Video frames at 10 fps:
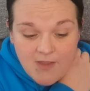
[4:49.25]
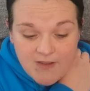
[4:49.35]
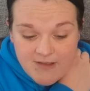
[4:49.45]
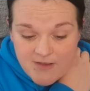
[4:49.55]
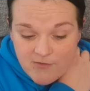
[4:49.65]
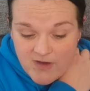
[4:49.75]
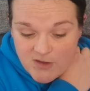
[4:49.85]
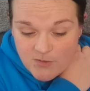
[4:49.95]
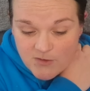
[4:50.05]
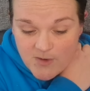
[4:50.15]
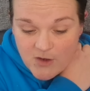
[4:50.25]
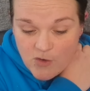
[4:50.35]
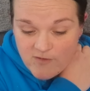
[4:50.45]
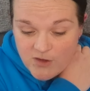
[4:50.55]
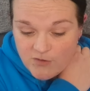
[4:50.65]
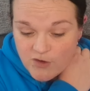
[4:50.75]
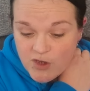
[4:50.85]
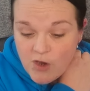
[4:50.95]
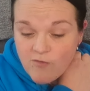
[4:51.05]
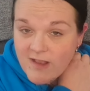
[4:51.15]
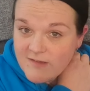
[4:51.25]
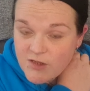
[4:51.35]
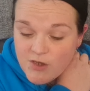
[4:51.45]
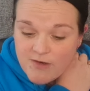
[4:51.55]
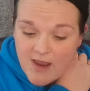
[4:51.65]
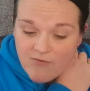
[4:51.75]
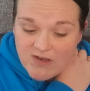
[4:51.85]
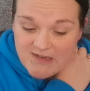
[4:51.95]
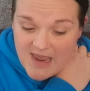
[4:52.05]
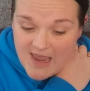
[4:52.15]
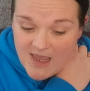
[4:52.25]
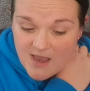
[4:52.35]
This is a ritual to encourage you to show gratitude every day,